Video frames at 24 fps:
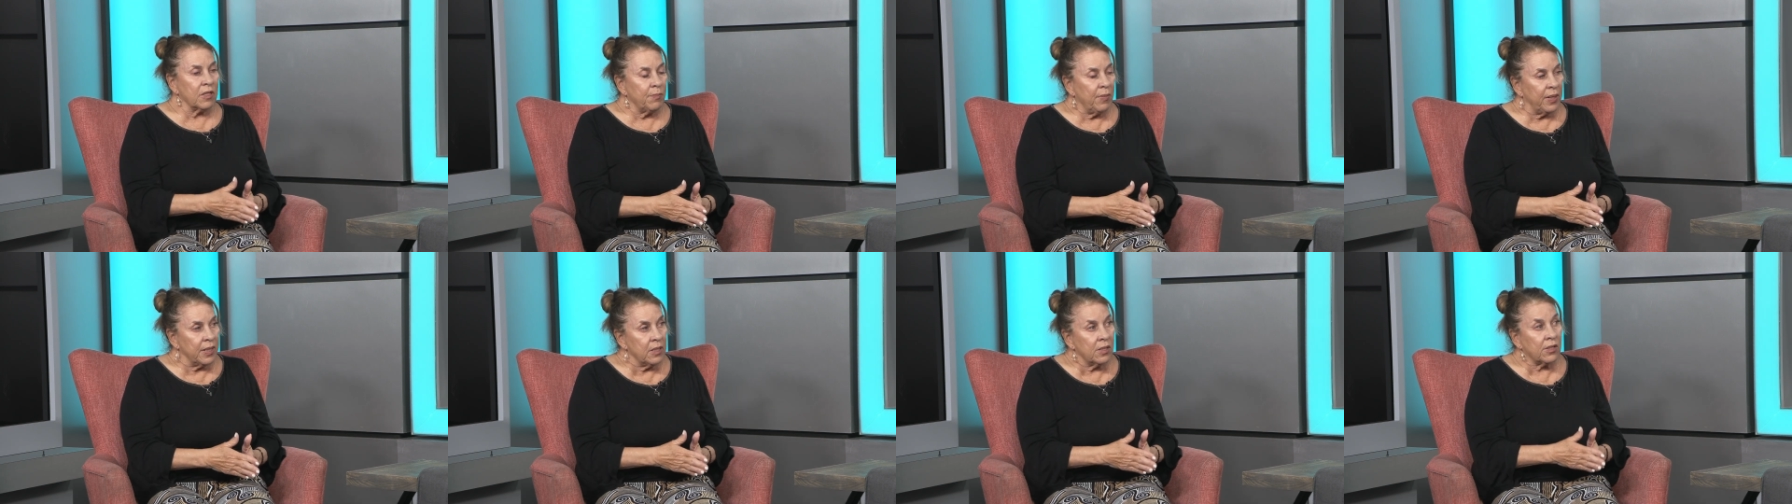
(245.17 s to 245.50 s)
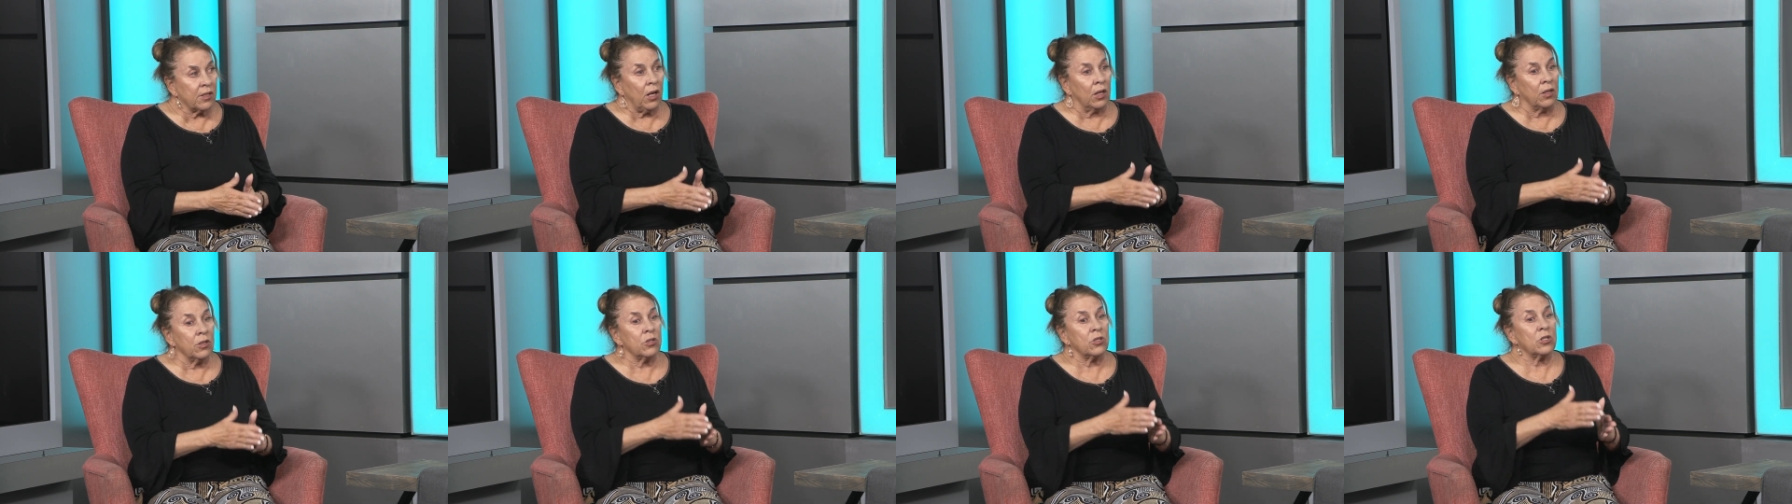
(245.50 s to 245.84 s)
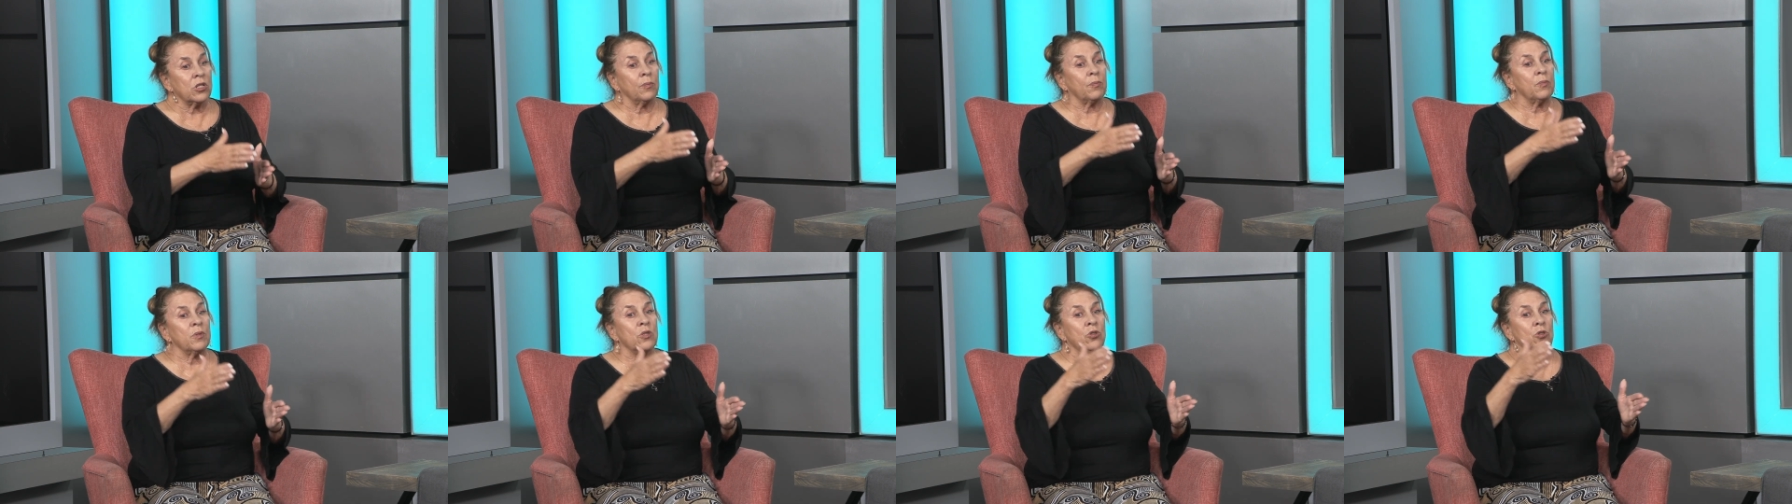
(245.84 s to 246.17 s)
many
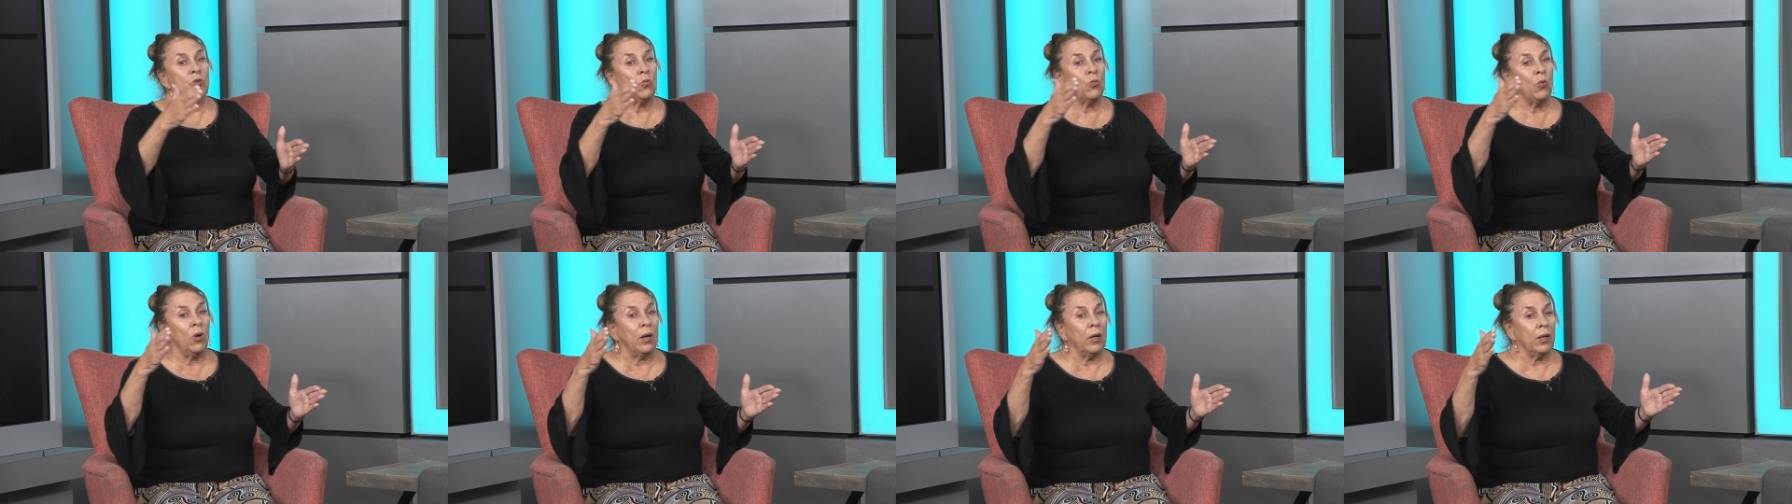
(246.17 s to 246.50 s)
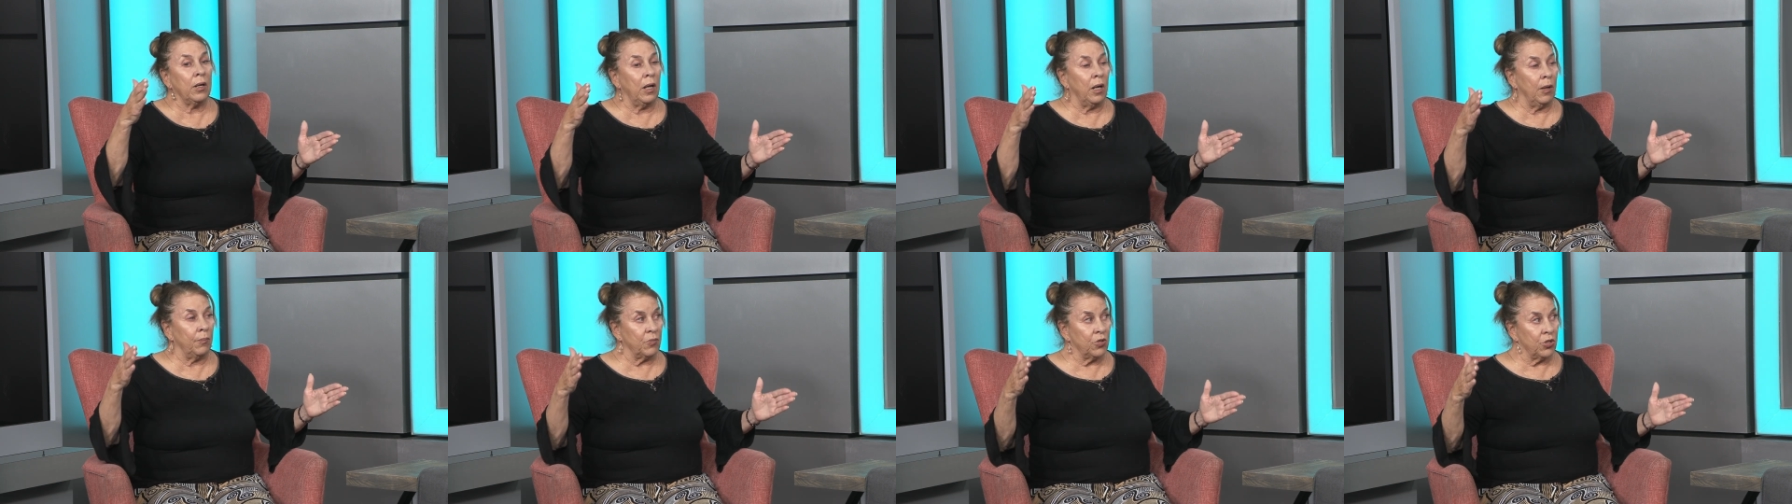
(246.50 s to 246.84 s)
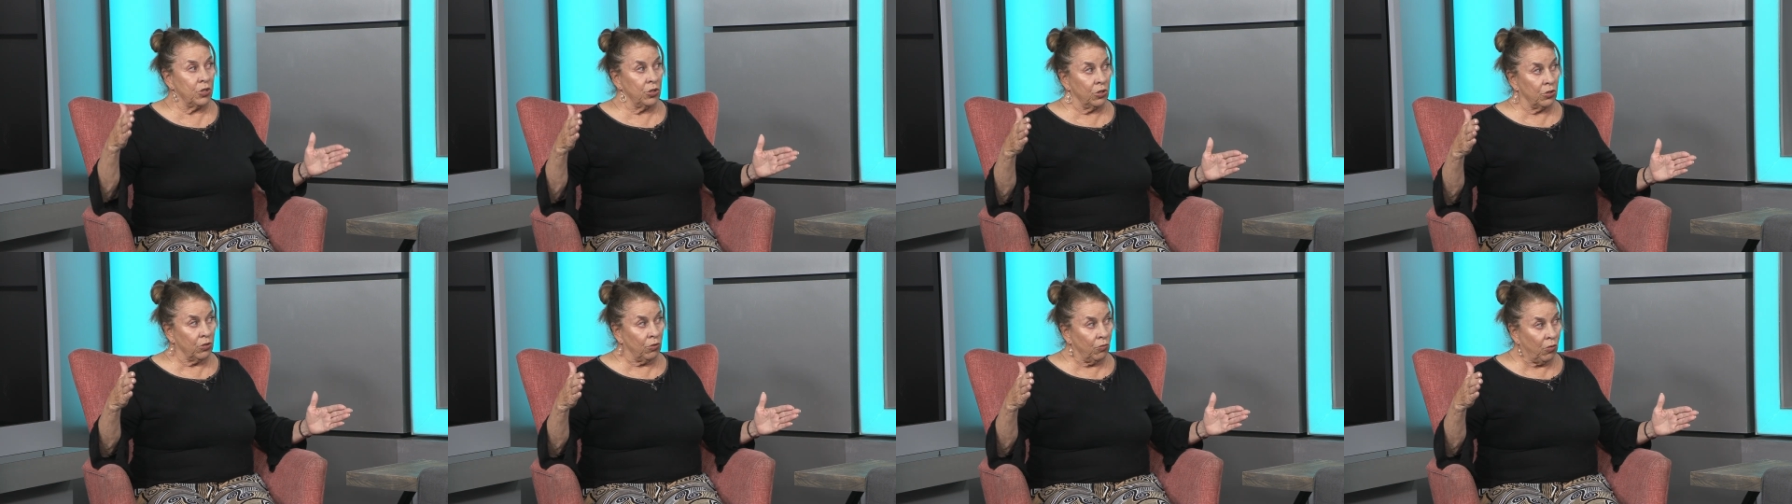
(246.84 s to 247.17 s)
scholarships as you want up
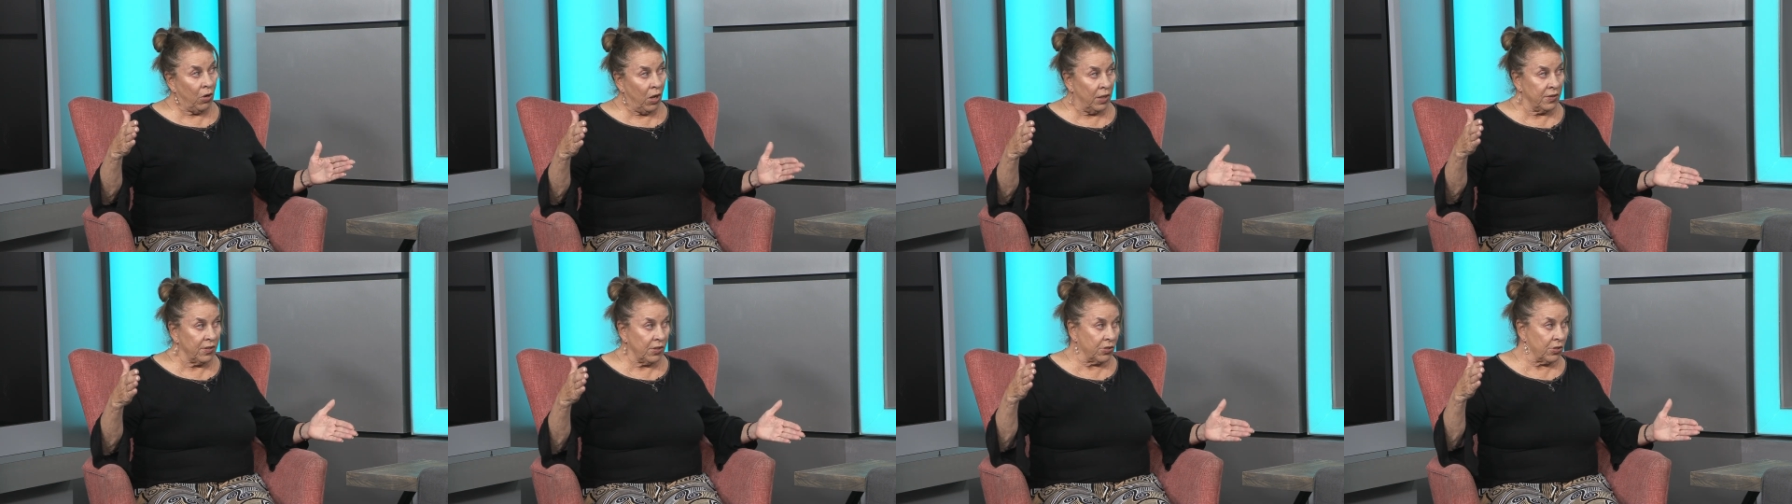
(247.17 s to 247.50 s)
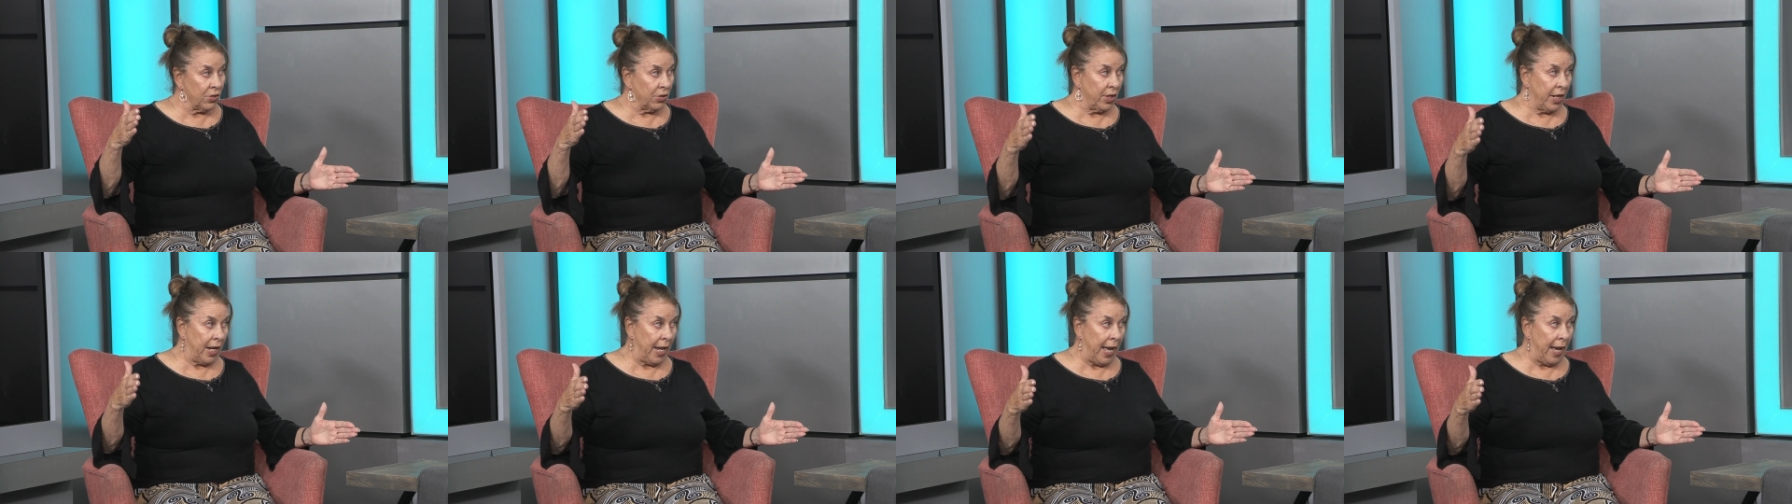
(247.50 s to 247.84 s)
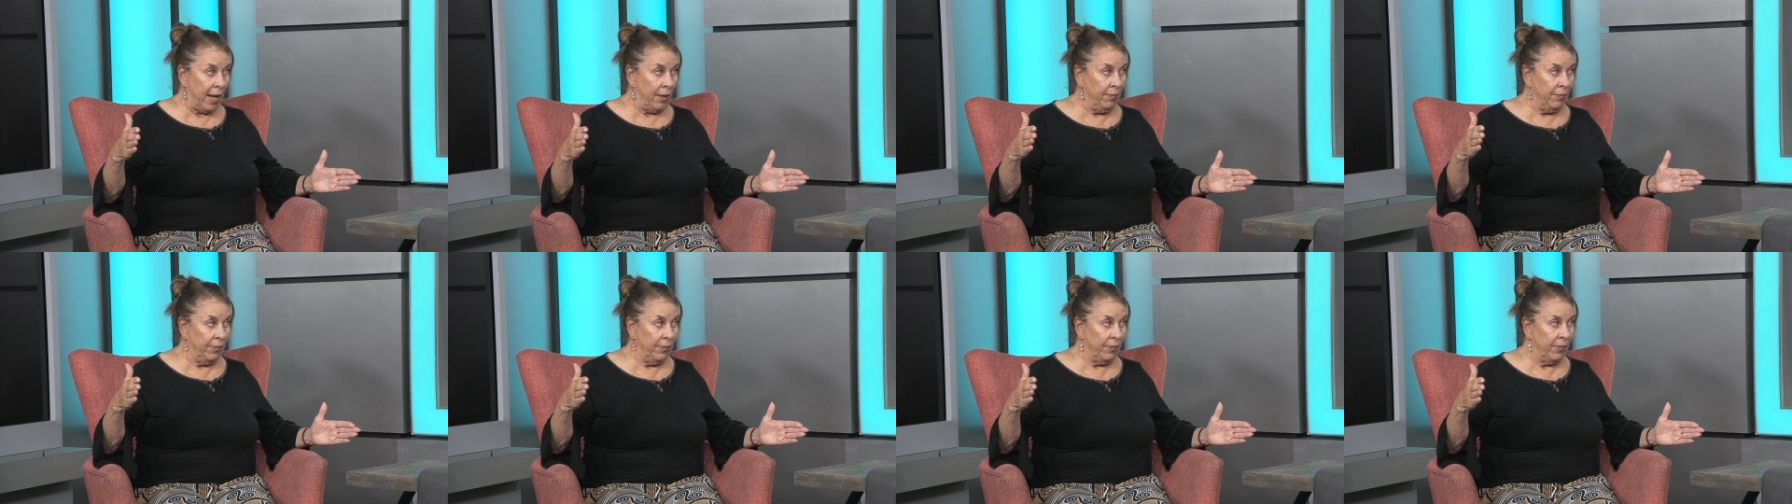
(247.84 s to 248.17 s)
to your roster
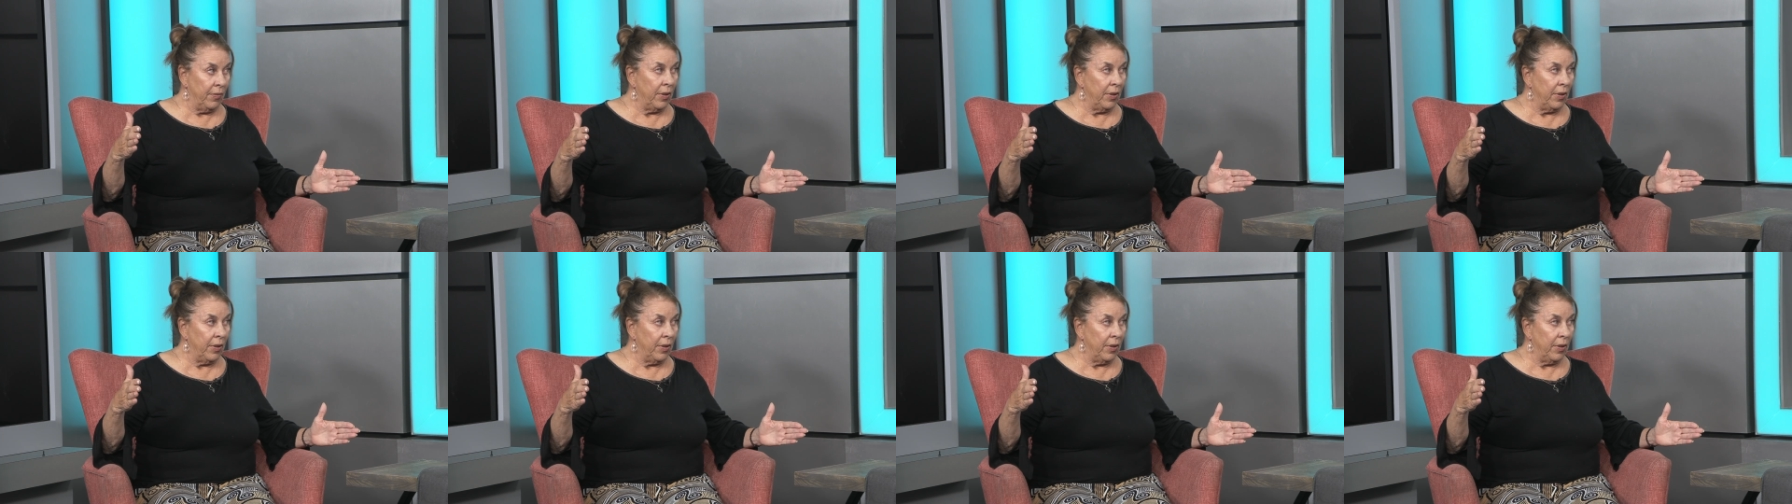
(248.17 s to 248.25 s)
cap.